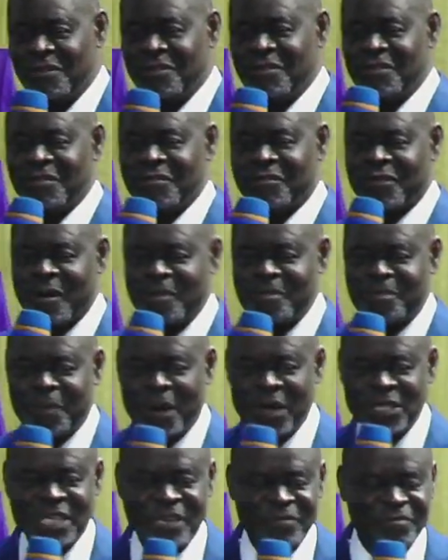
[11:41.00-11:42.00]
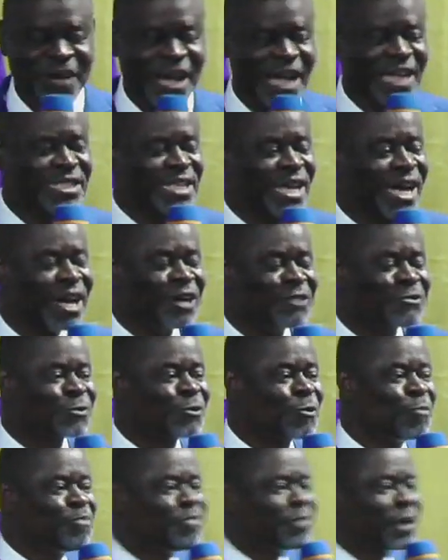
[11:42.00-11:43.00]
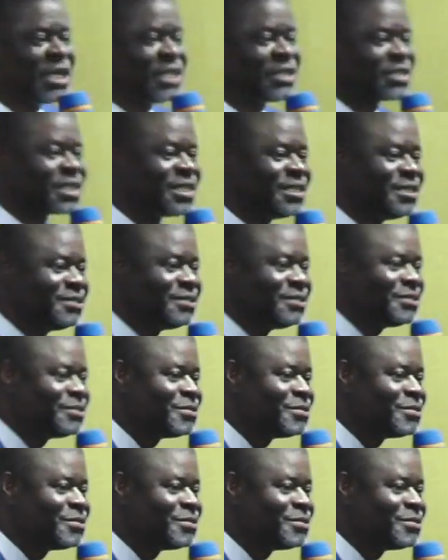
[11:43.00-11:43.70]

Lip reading: from Potiphar's house to prison,